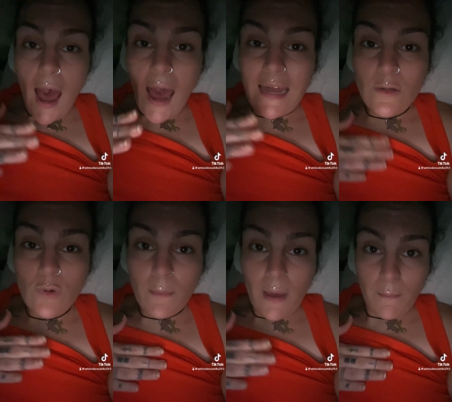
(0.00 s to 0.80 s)
And
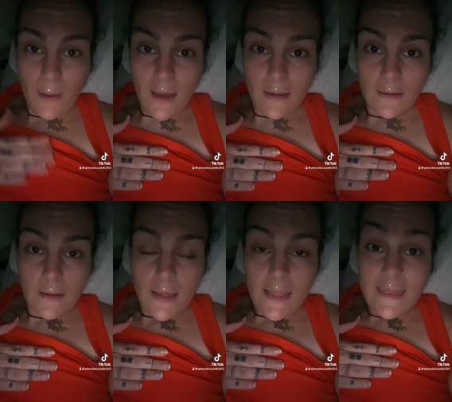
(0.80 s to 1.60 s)
remember
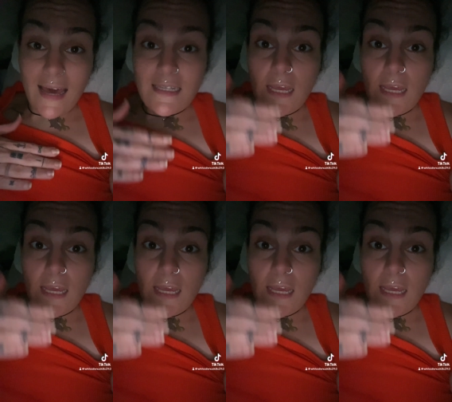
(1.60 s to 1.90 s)
that